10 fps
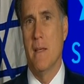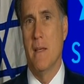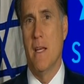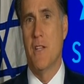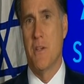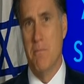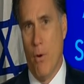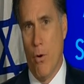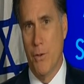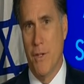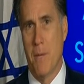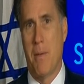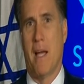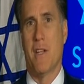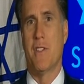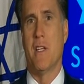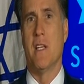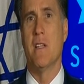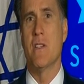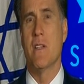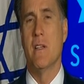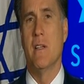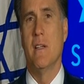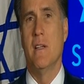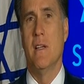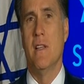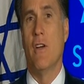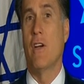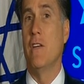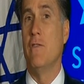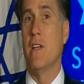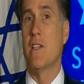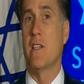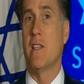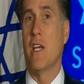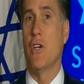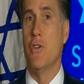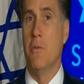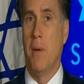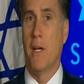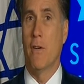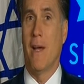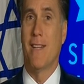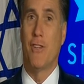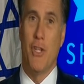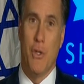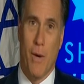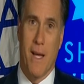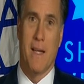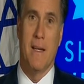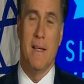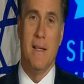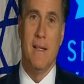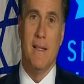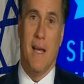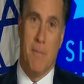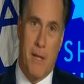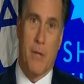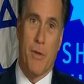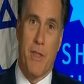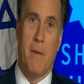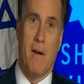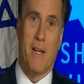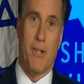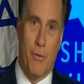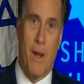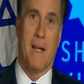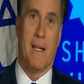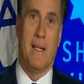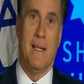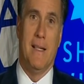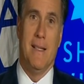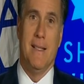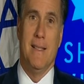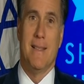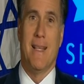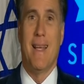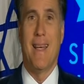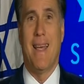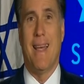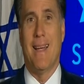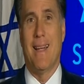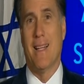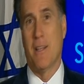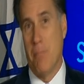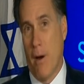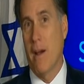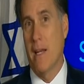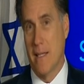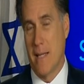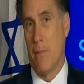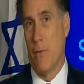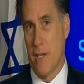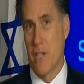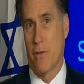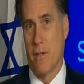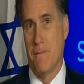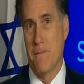It's emboldened the Palestinians. They're convinced that they can do better at the UN and better with America directly than they can at the bargaining table with Israel.